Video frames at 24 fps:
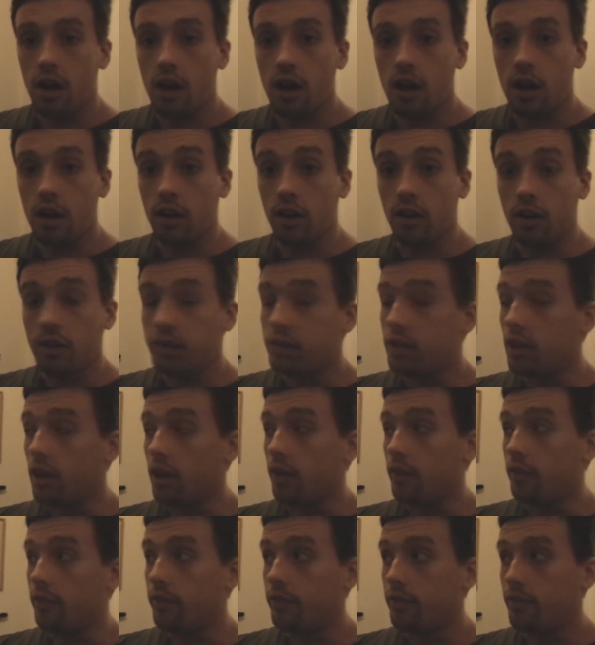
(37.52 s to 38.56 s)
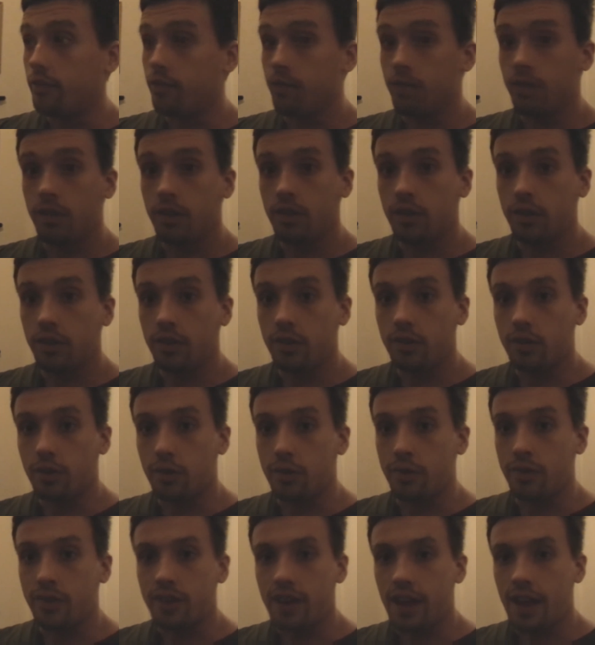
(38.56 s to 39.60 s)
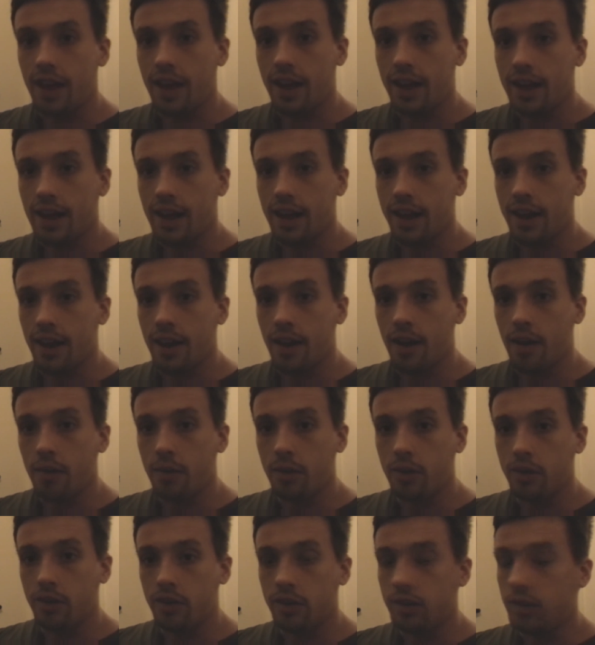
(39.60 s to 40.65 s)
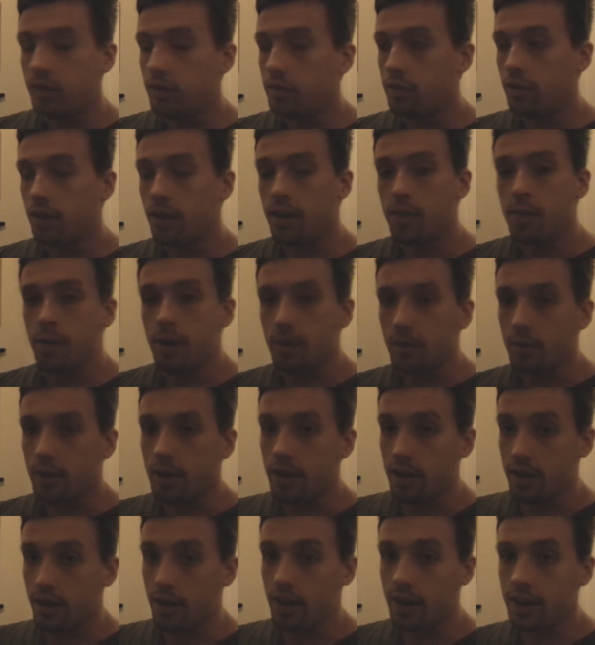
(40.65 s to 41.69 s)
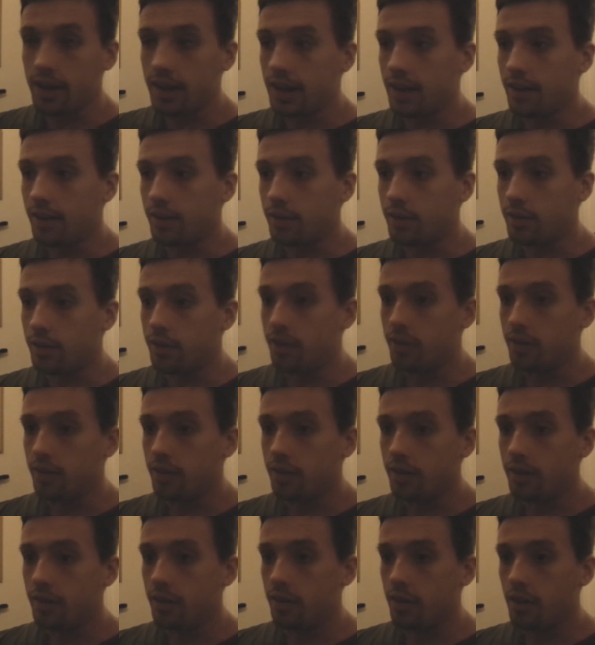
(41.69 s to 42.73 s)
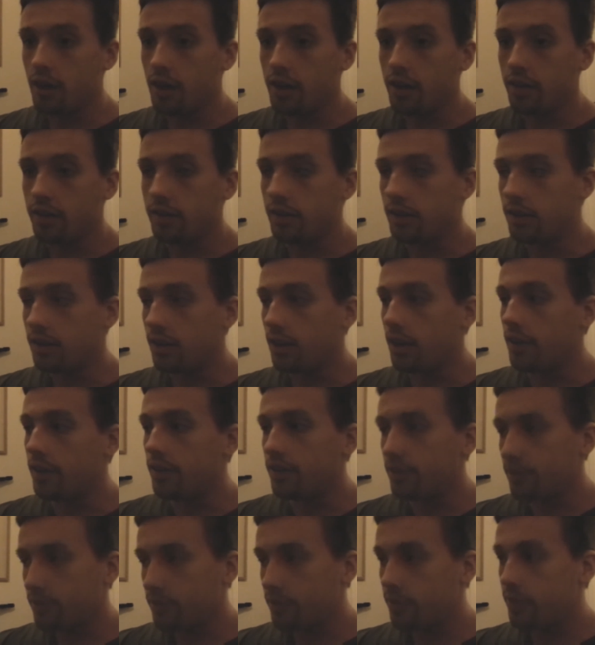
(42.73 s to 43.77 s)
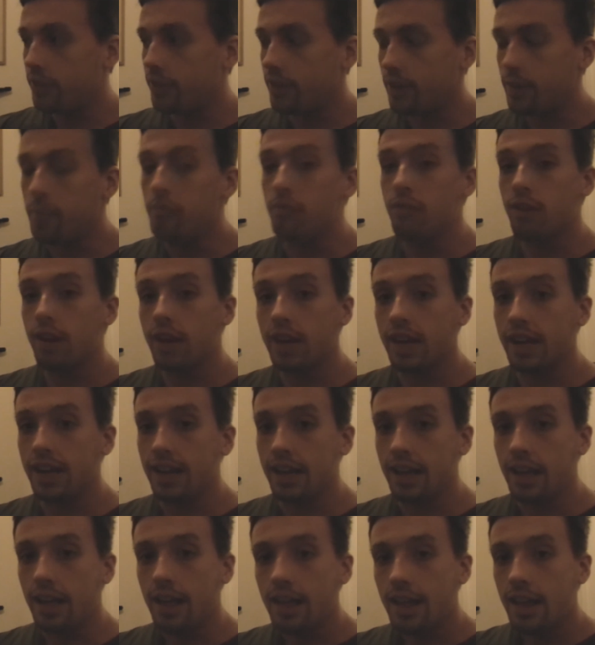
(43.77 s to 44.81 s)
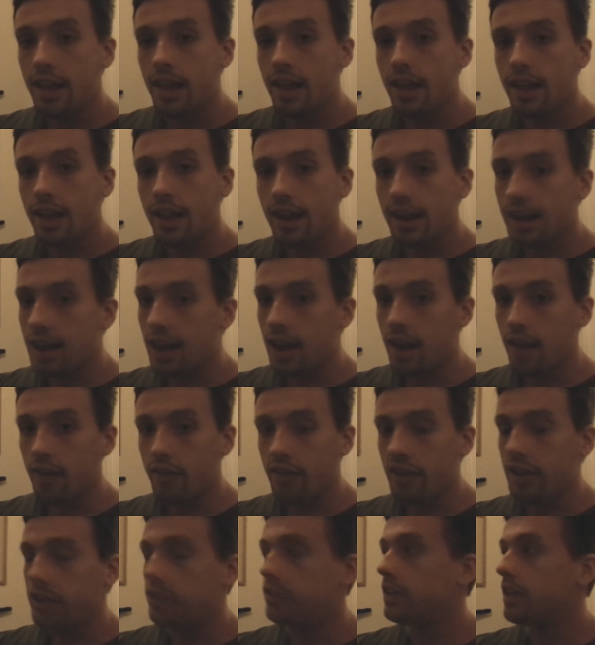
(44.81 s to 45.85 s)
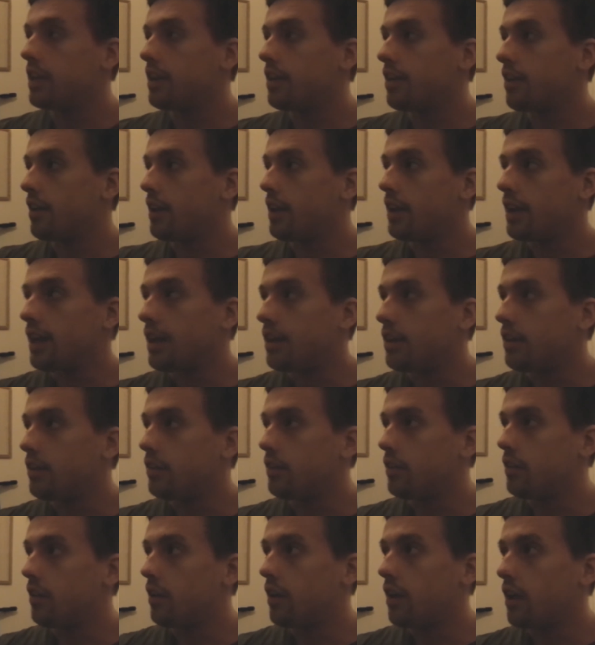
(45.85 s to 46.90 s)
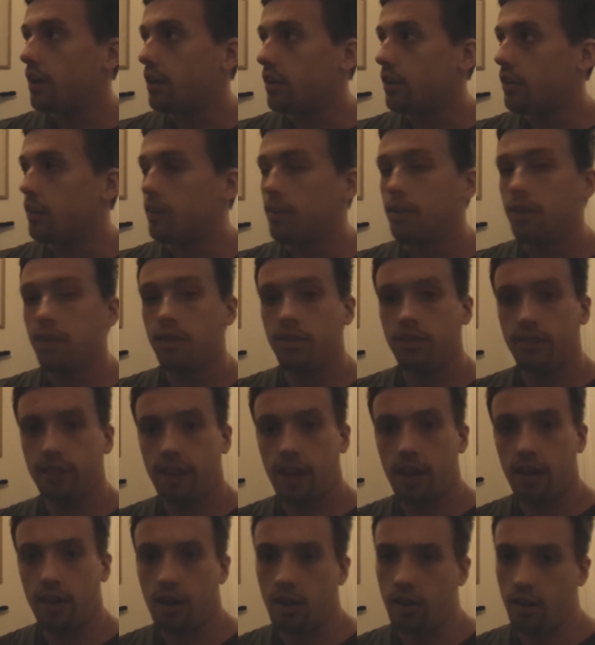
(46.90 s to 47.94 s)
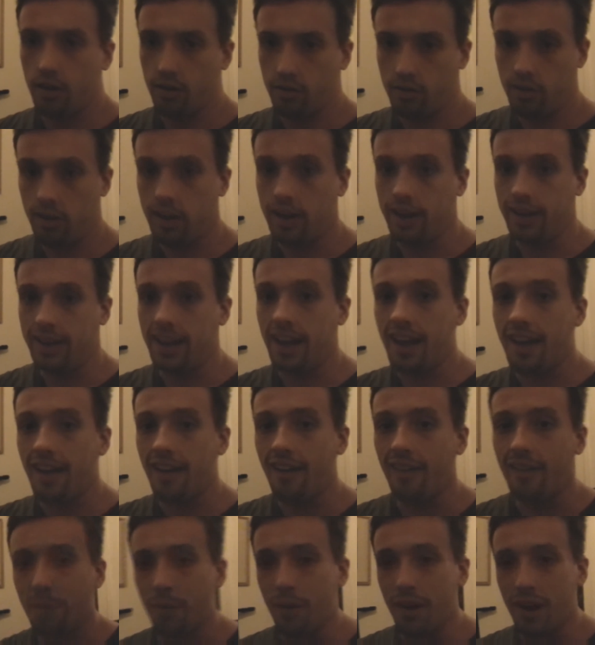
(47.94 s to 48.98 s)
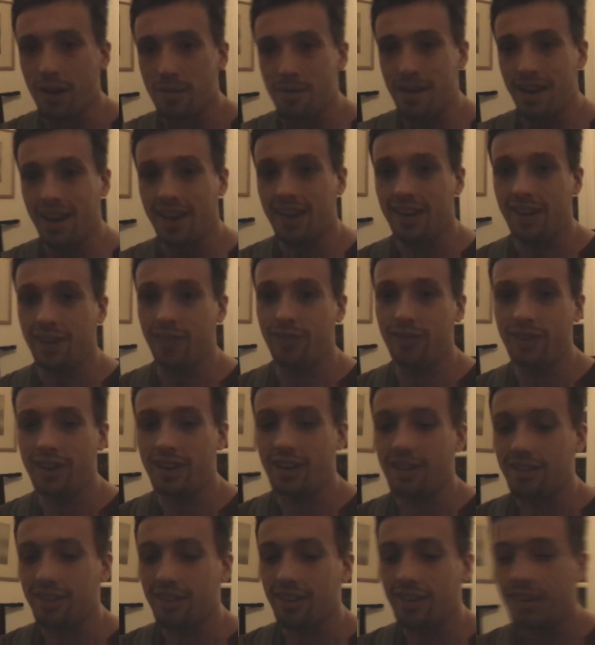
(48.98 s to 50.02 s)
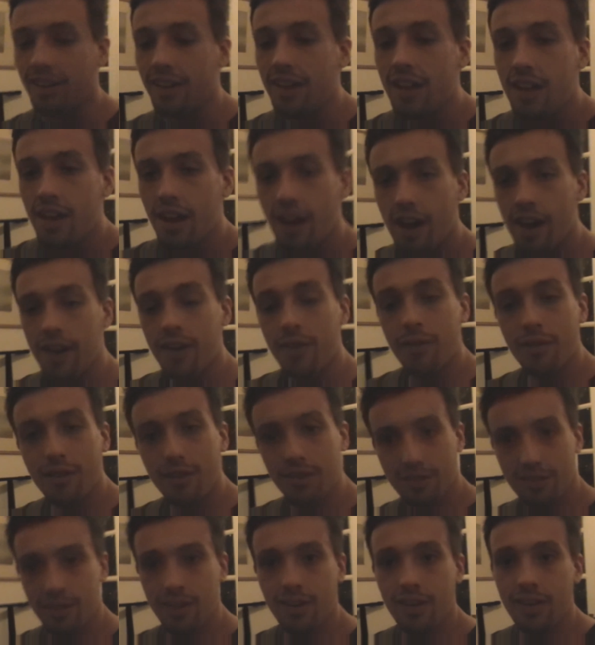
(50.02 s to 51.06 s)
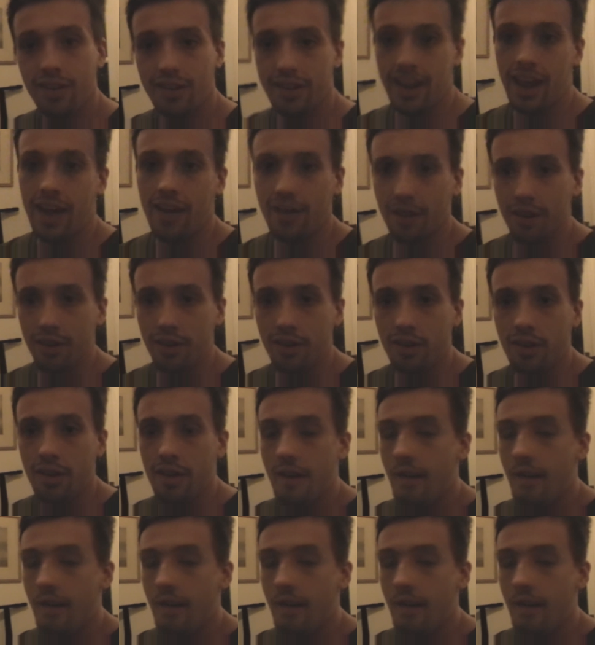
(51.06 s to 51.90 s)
a lot of stuff during the day, and then I'm usually too tired to make one at night, or I seem really lack of energy at night, and I just sound and look really down when I'm making these videos. And I don't want to look down and